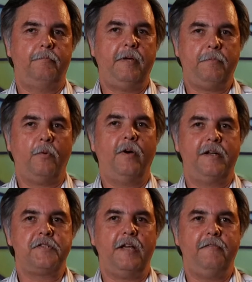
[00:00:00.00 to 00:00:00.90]
people
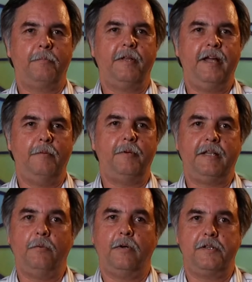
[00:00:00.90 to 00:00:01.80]
want to save the planet,
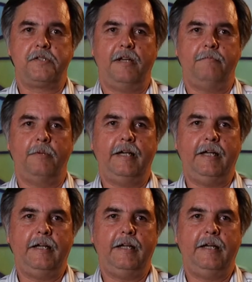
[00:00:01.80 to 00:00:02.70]
but they want to save
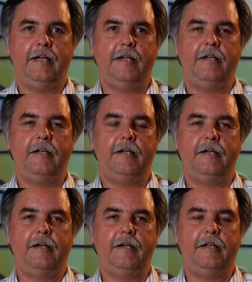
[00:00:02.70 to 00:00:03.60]
money. And
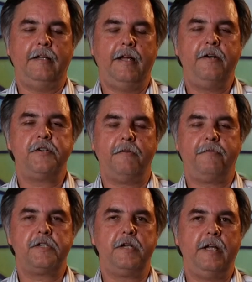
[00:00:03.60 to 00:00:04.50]
energy
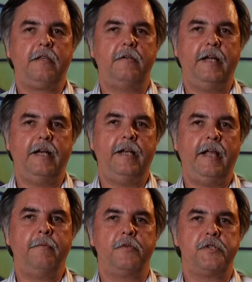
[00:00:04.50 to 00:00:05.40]
efficient Ethernet
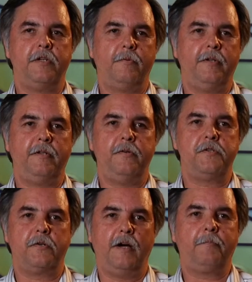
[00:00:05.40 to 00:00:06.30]
enables you to
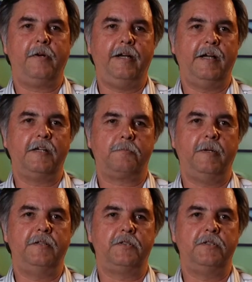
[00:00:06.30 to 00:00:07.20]
reduce your operating
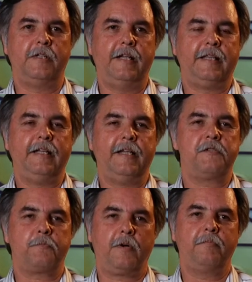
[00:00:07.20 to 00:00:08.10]
expenses, and I think
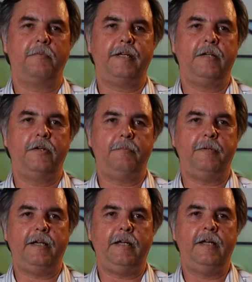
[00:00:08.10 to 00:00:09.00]
that's probably going to
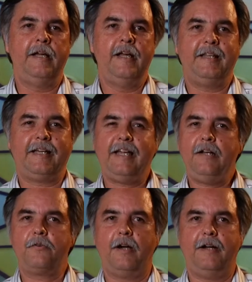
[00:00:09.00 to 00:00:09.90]
be the
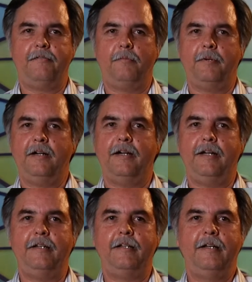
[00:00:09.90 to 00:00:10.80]
key driver
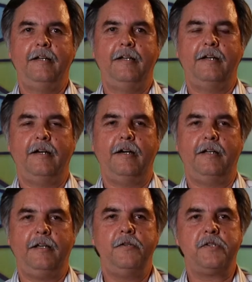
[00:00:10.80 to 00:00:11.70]
behind
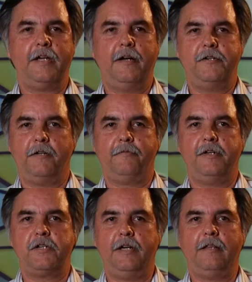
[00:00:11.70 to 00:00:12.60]
using energy
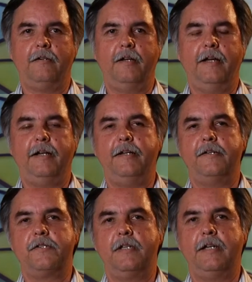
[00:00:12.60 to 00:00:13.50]
efficient Ethernet,
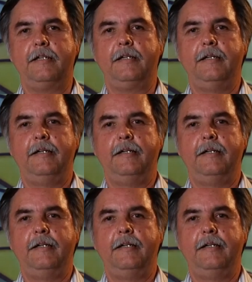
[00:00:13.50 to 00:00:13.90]
is that